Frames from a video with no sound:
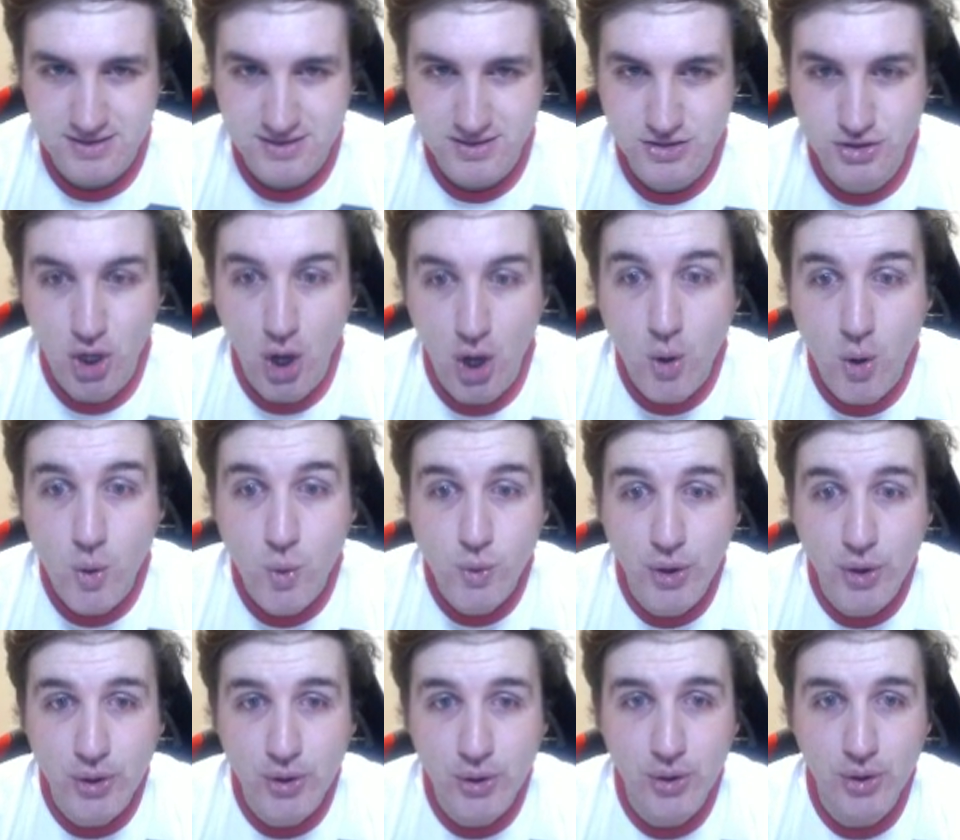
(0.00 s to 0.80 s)
No,
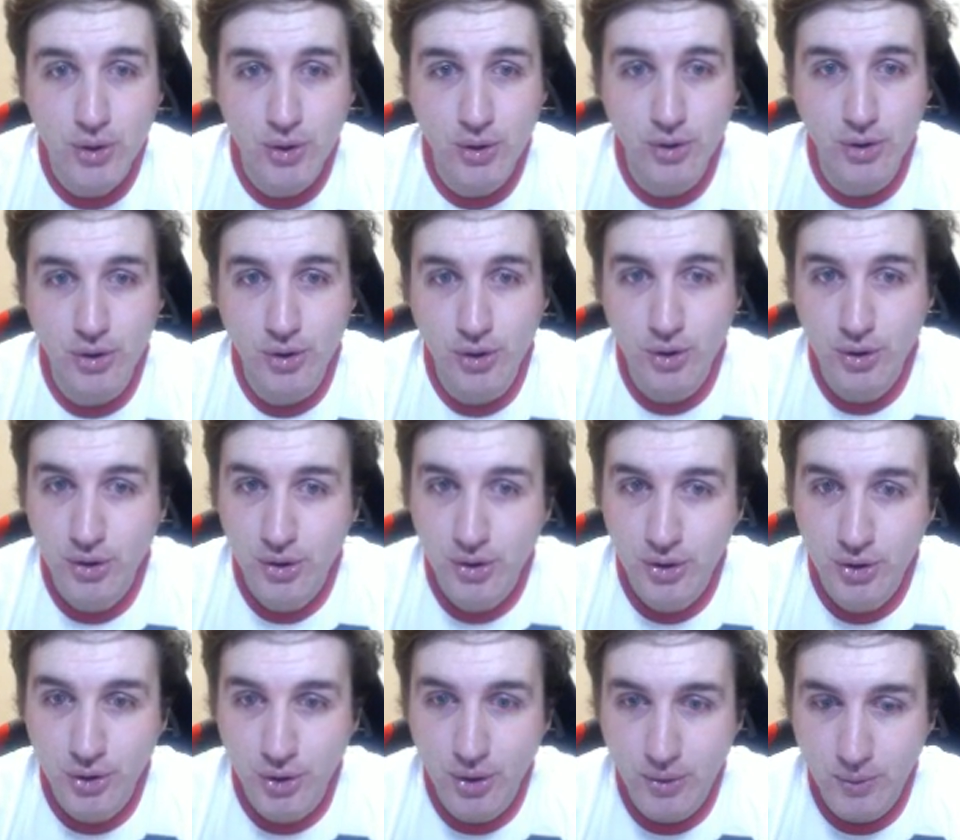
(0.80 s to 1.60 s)
no, no, no, no, no,
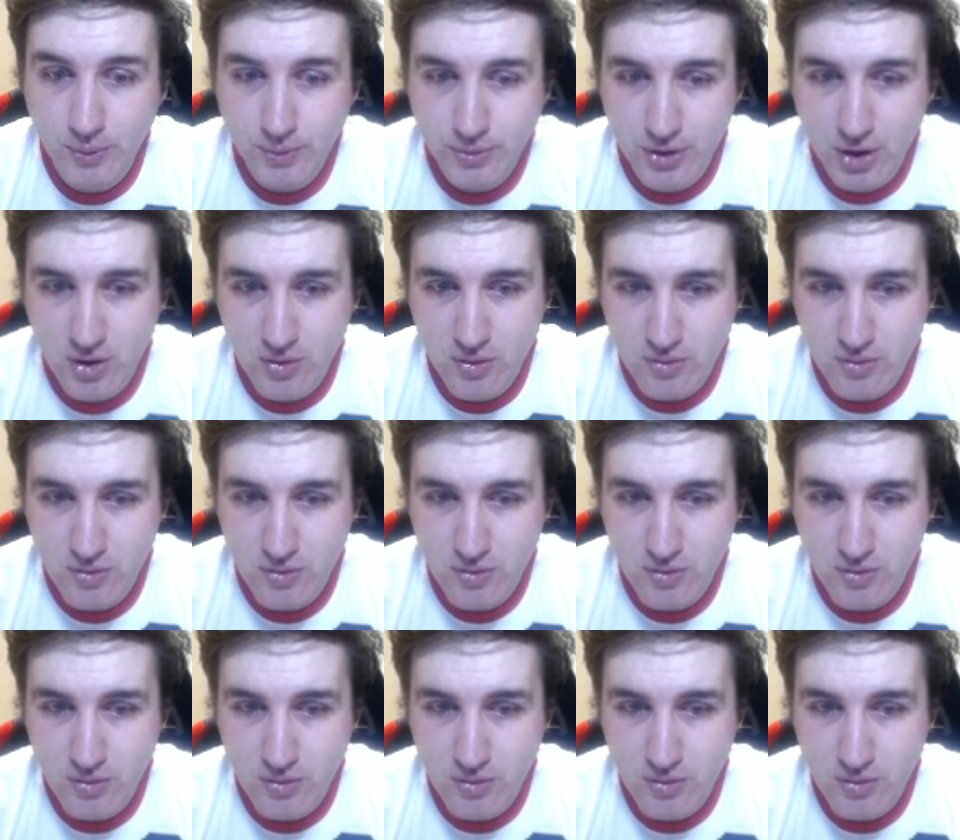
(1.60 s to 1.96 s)
no, no, no,